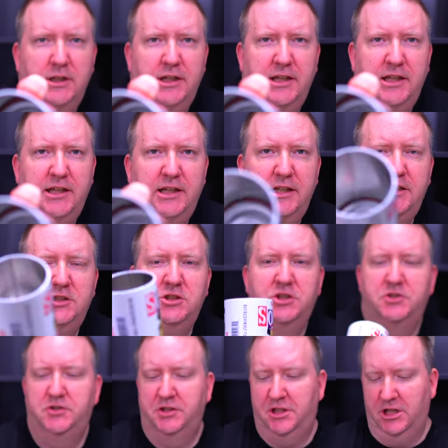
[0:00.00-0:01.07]
And
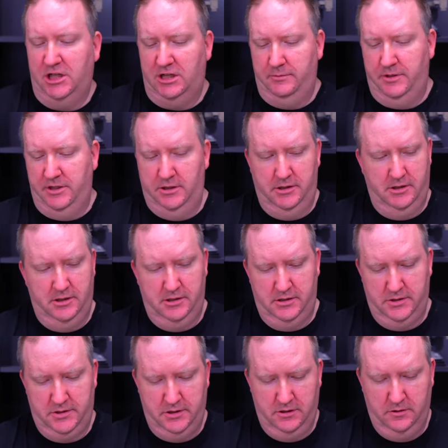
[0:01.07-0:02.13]
just a comment.
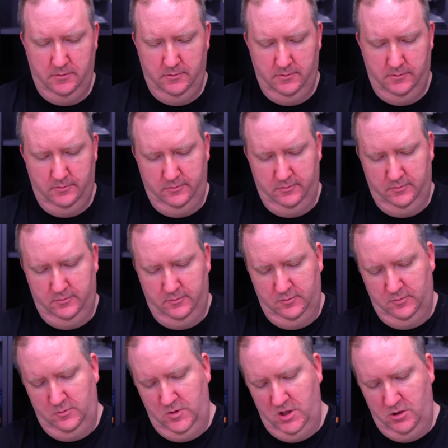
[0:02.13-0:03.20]
So,
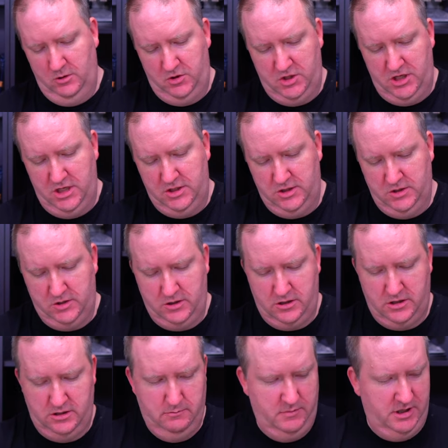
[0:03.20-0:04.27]
no chases
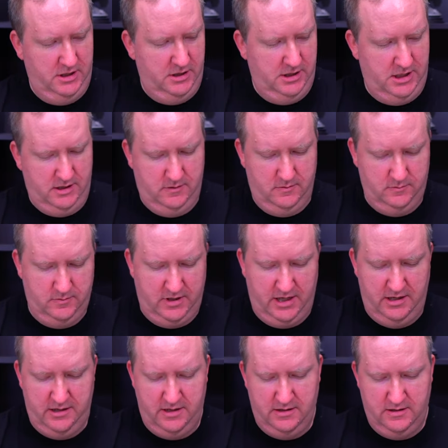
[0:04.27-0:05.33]
on Muttley.
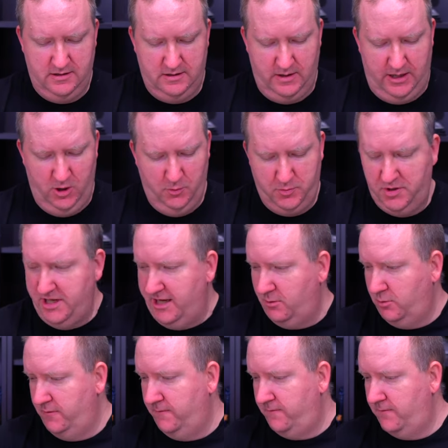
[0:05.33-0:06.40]
And I opened that
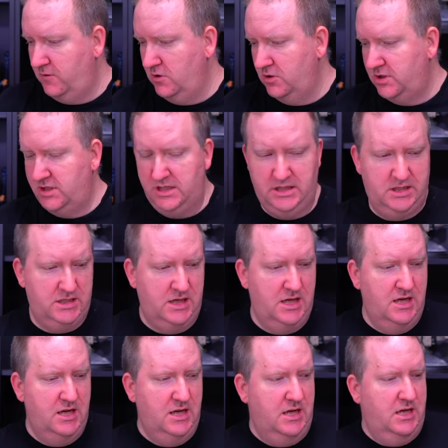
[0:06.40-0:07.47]
one first
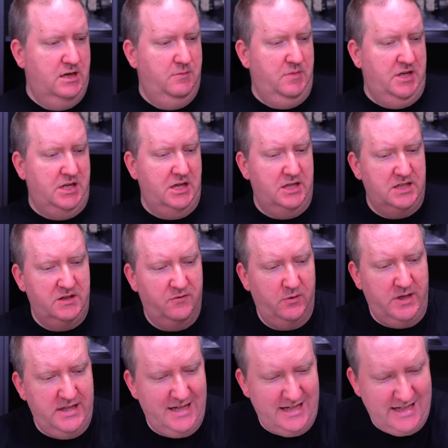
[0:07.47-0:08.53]
because if
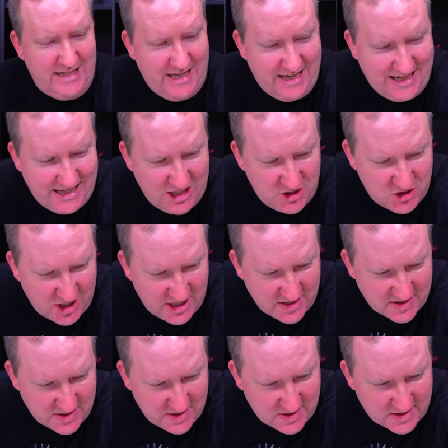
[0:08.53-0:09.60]
we didn't get any
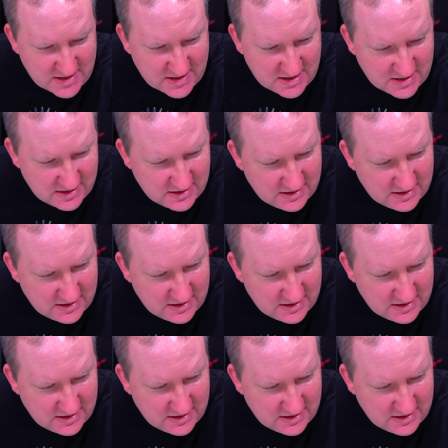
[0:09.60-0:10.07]
chases,